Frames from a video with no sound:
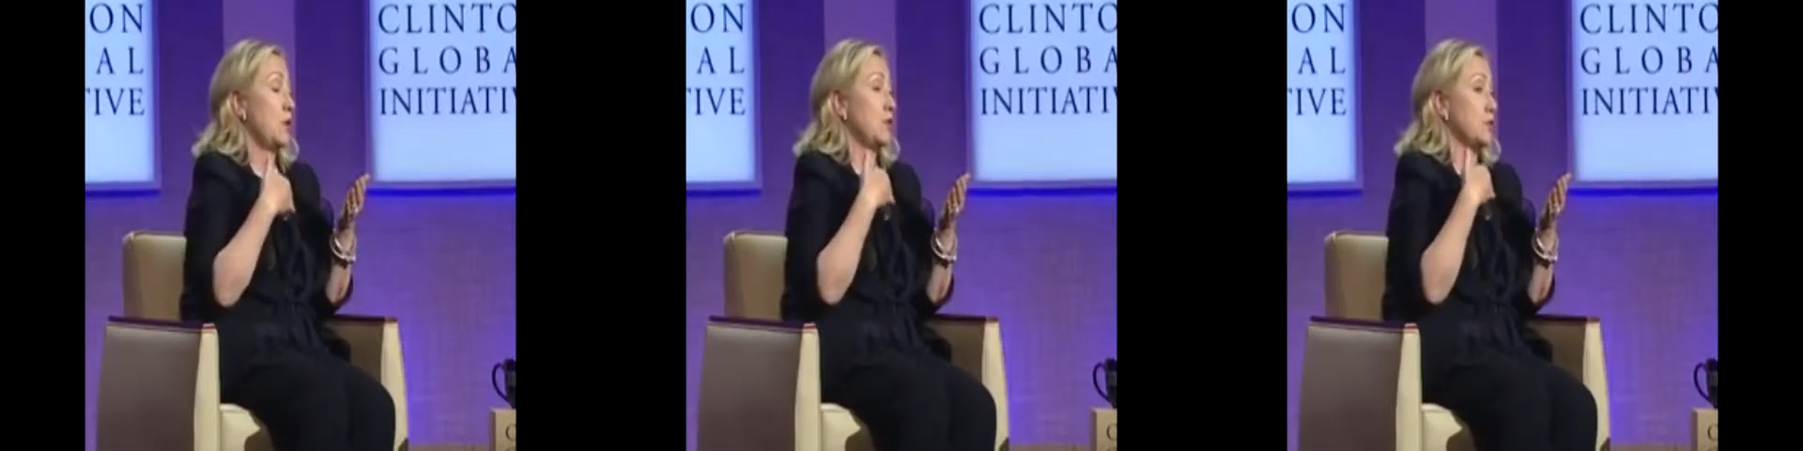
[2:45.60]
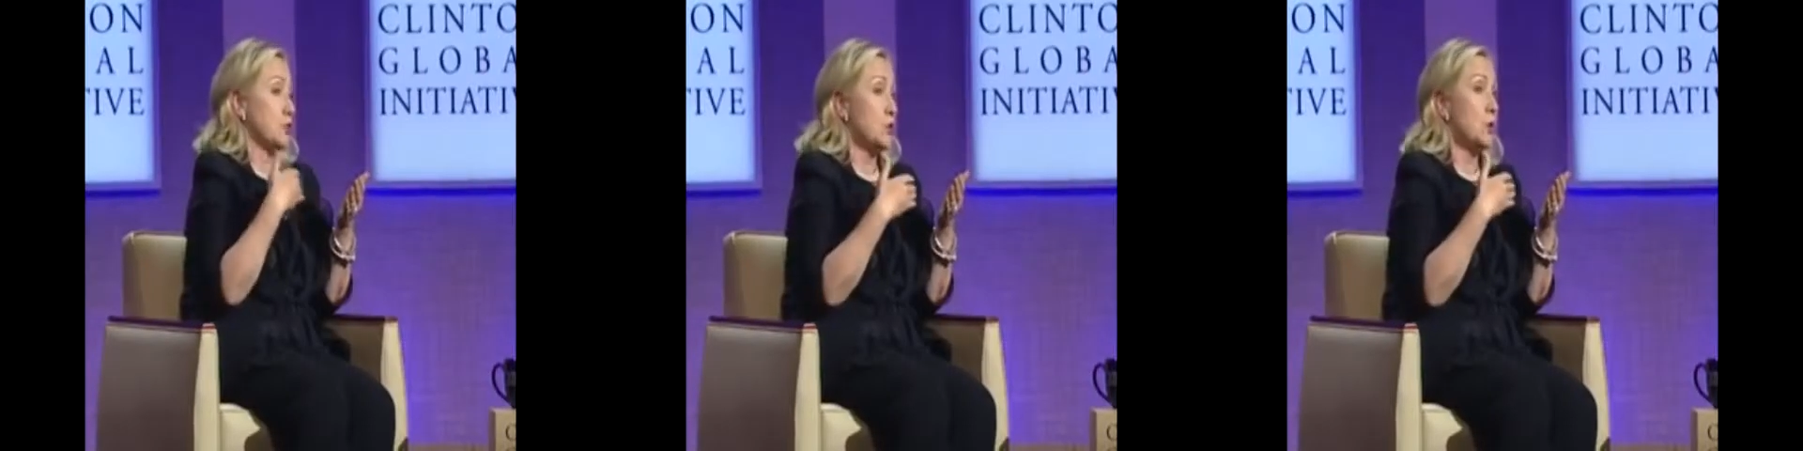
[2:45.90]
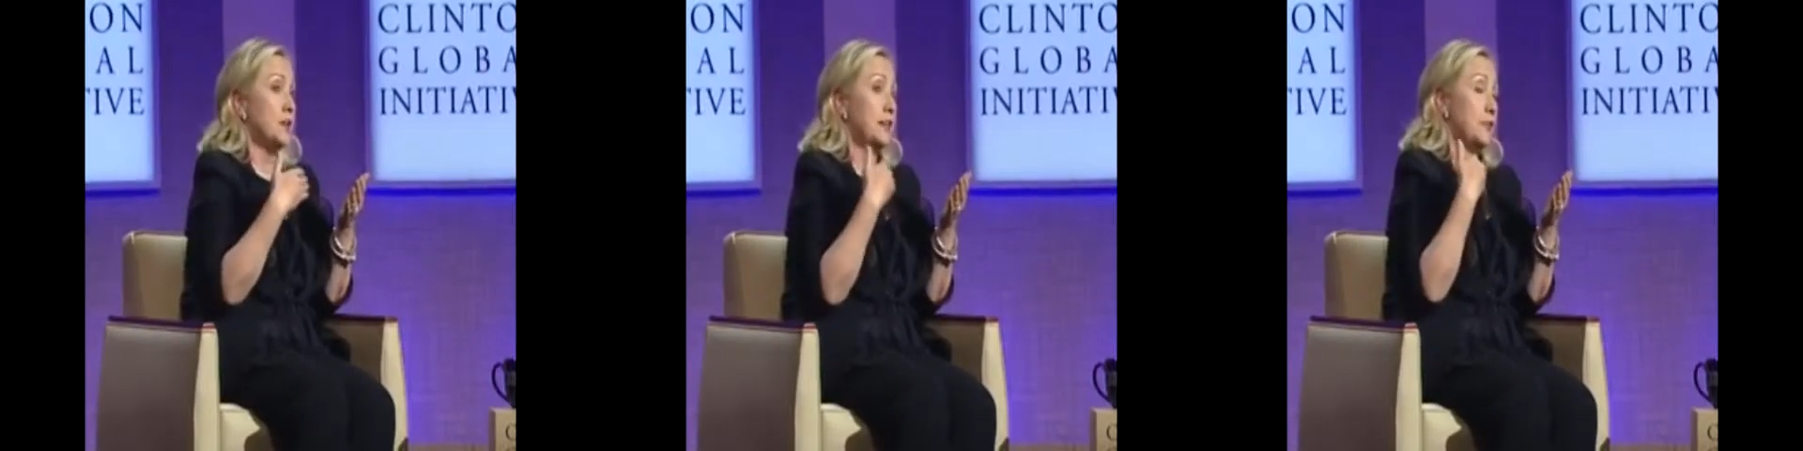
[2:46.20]
for
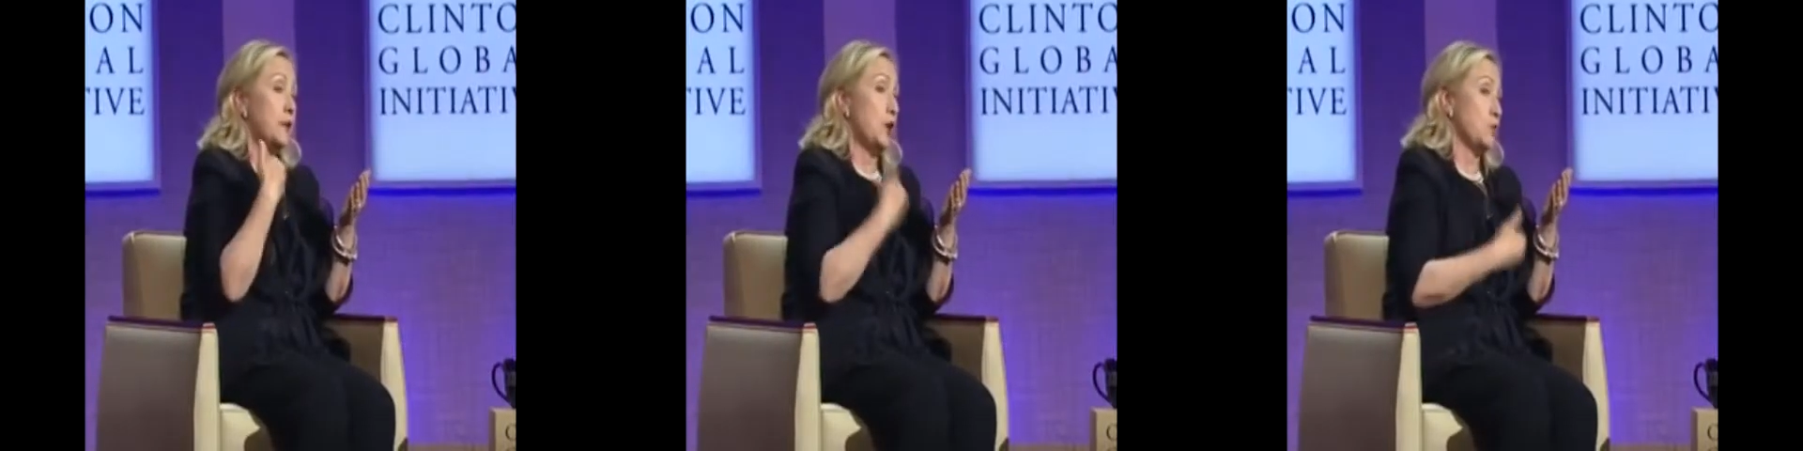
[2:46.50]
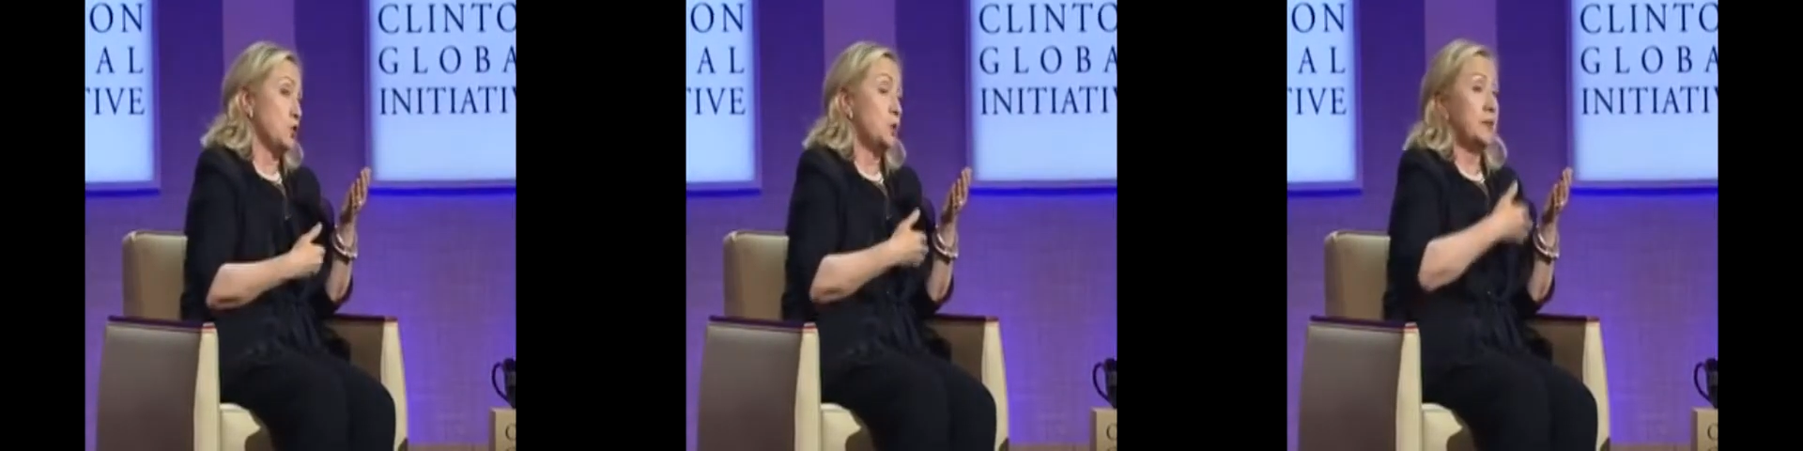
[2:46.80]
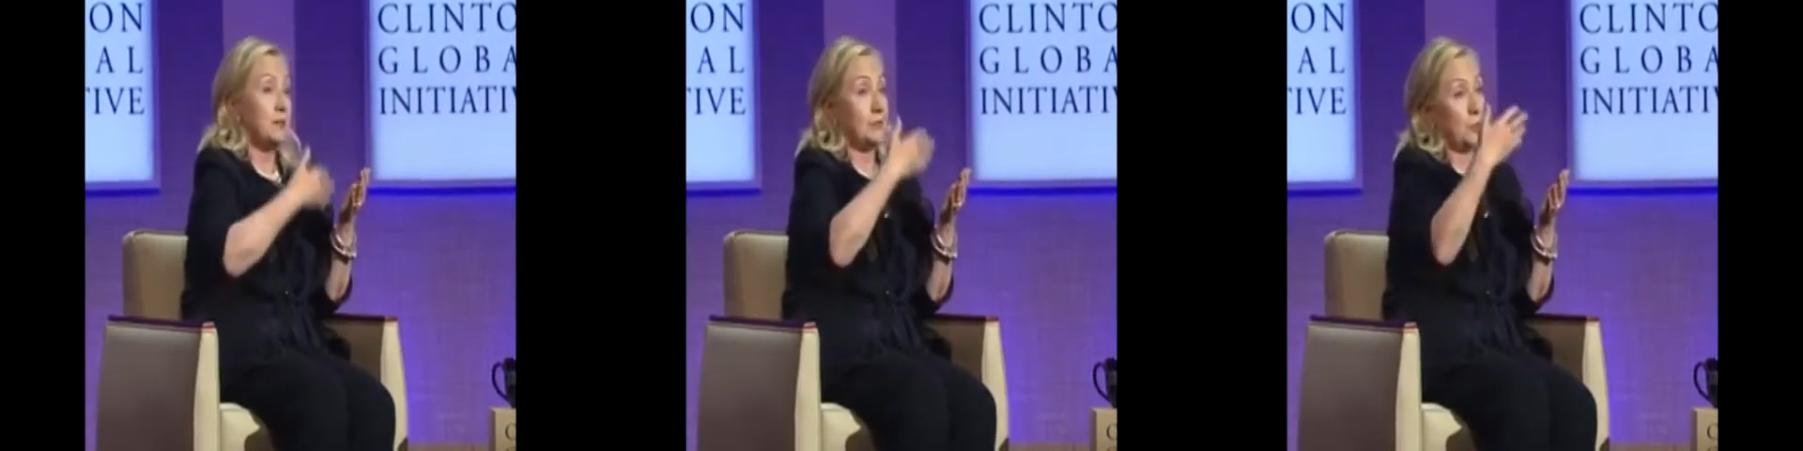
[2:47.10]
sure that if we don't do
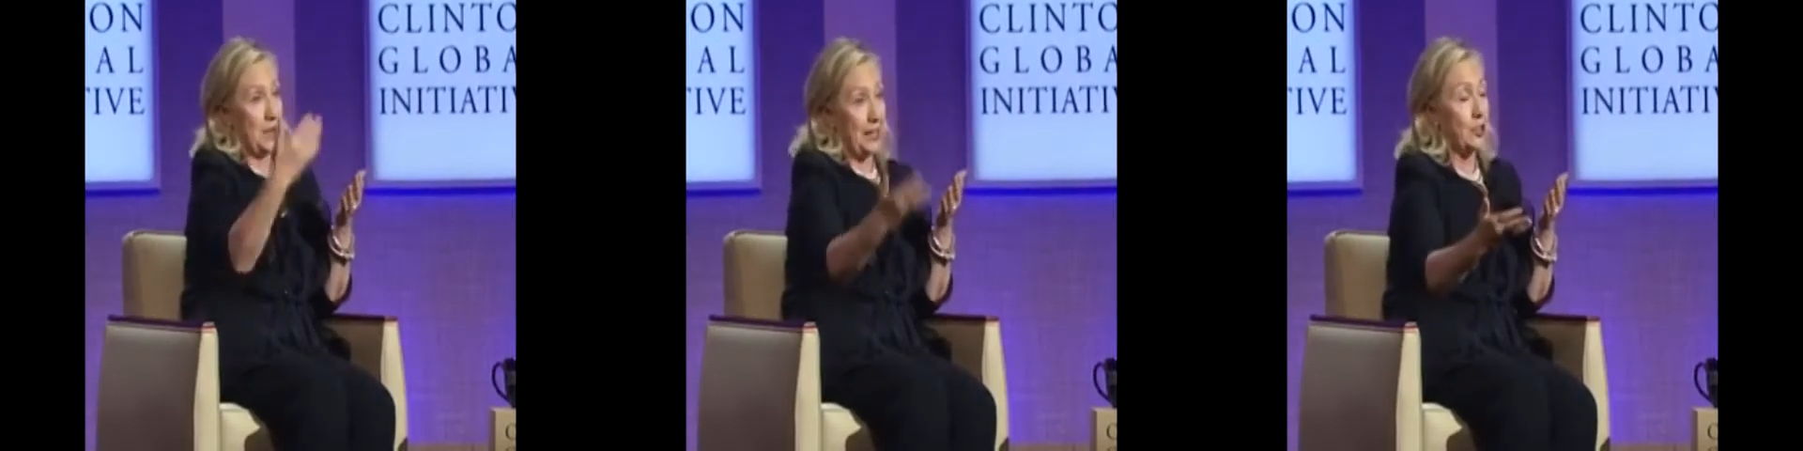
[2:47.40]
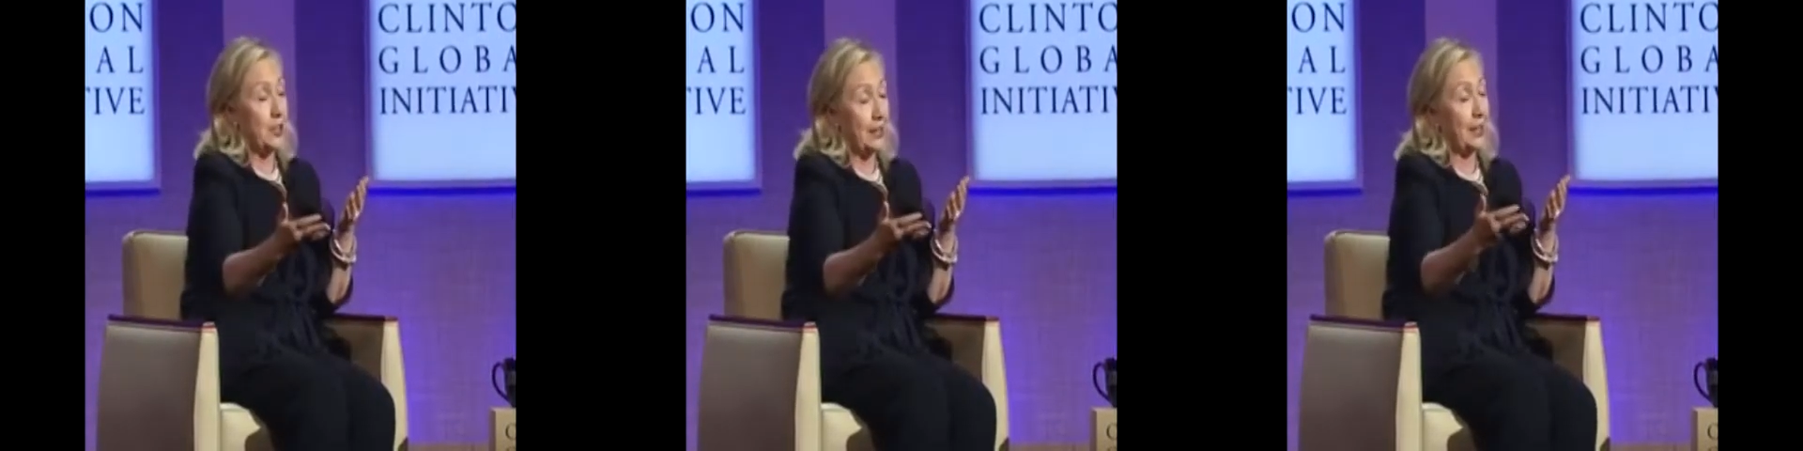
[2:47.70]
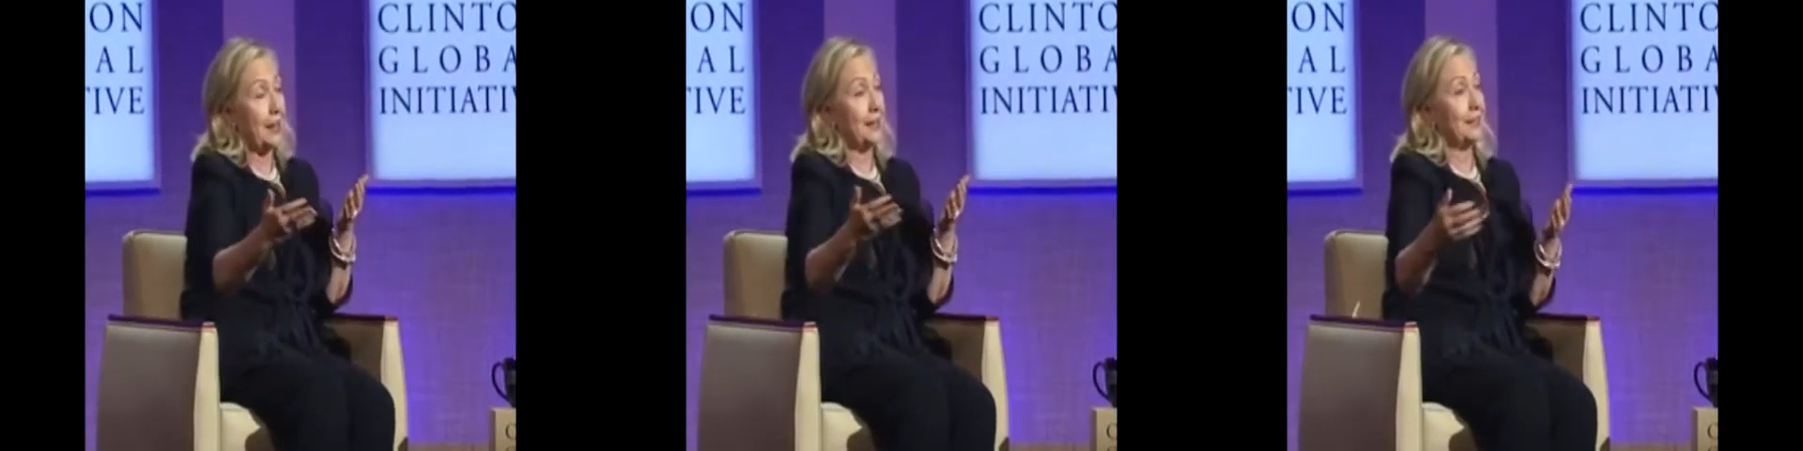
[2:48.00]
it, we're not going to
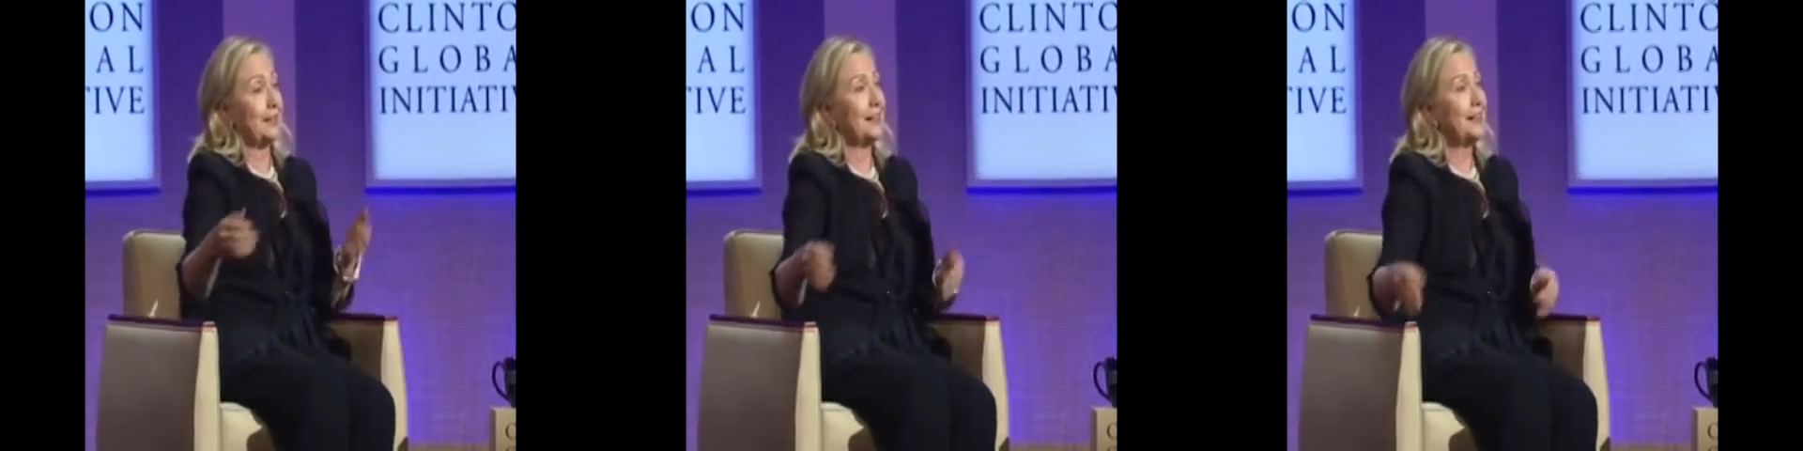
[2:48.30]
get anything.